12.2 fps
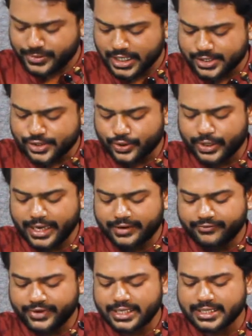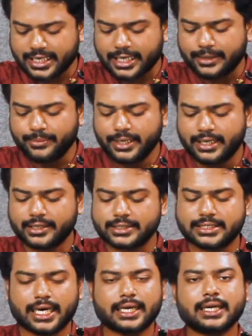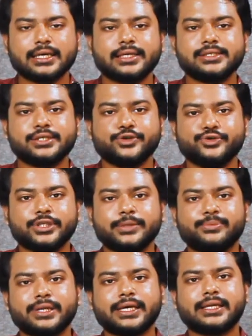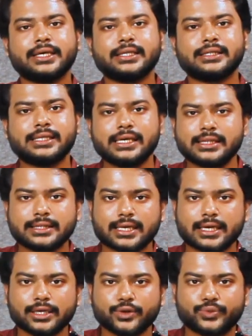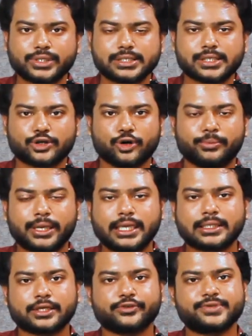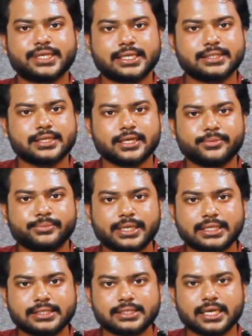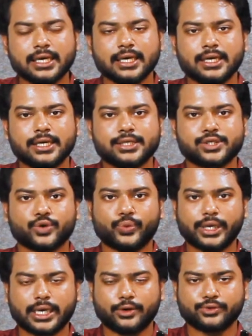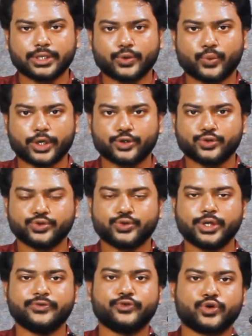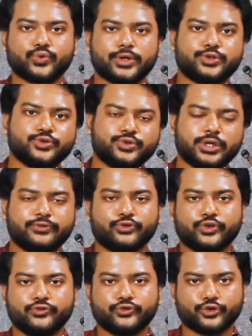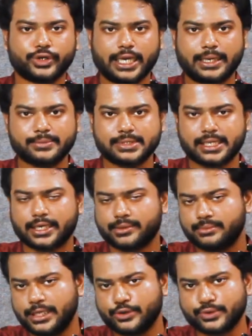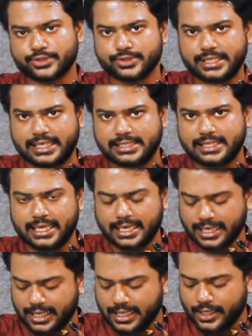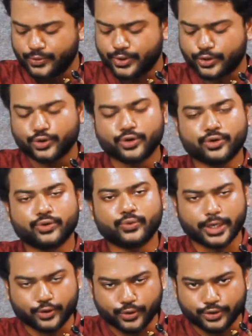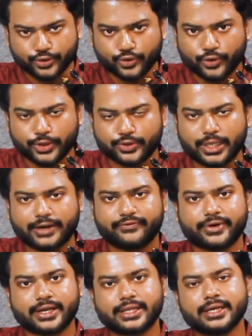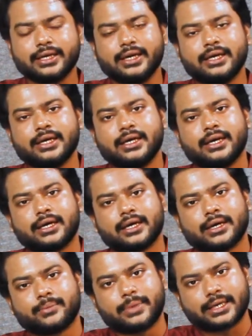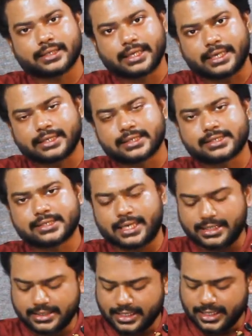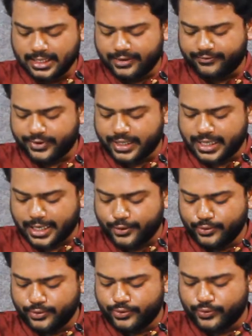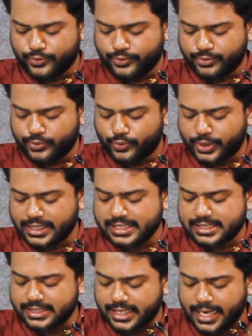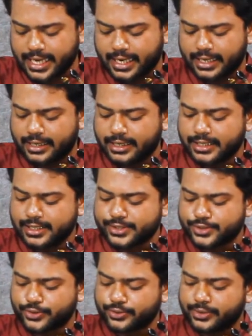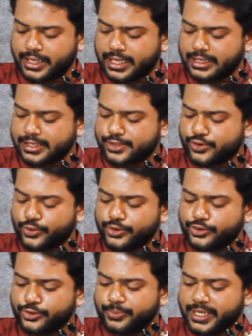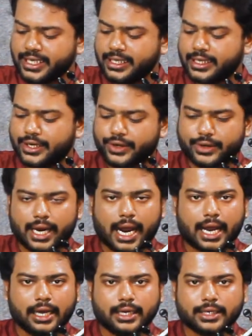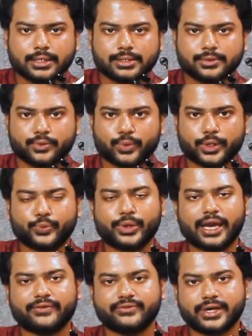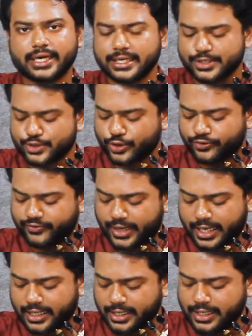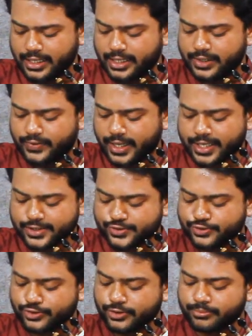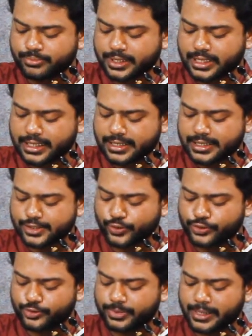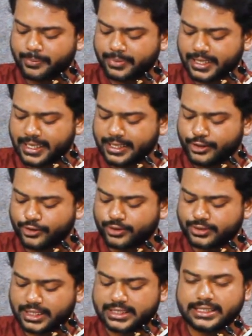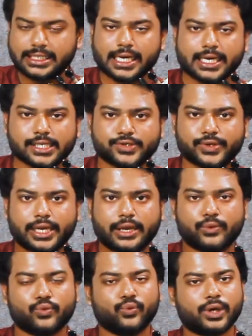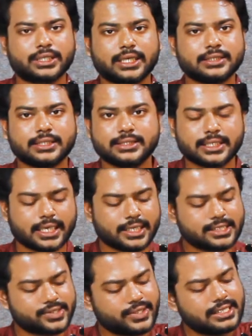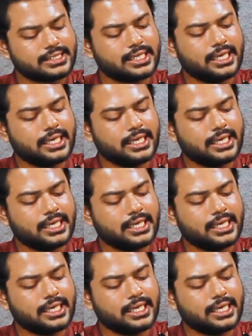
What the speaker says: So every time Jhala is usually played in teen tal, which is a combination of 16 beats. So we counted 1 2 3 4 1 2 3 4 4 times, that equals to 16. We are going to go into that further at a later stage. For now, what is chair? So it is going to be Ra, what we have learned so far, Ra stroke, but it is going to be applied on the chikari string. What are the chikari strings?